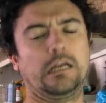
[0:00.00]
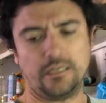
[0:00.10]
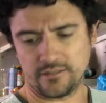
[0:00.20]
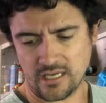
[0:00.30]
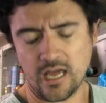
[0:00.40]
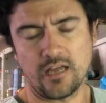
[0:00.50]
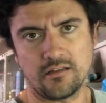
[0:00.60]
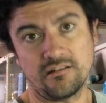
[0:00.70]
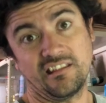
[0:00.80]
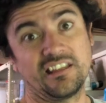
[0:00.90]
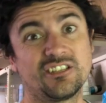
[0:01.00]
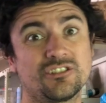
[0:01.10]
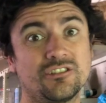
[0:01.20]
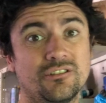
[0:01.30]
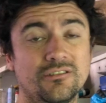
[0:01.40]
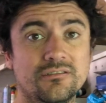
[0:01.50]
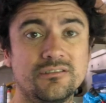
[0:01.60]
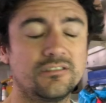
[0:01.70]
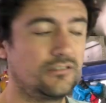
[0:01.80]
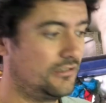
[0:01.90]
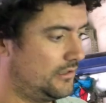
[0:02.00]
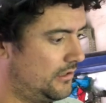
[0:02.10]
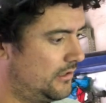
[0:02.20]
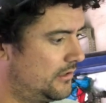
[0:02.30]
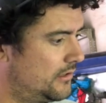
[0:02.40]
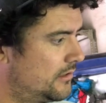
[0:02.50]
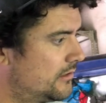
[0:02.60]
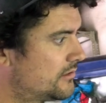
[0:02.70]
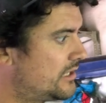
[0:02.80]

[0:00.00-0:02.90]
Okay, I think so. So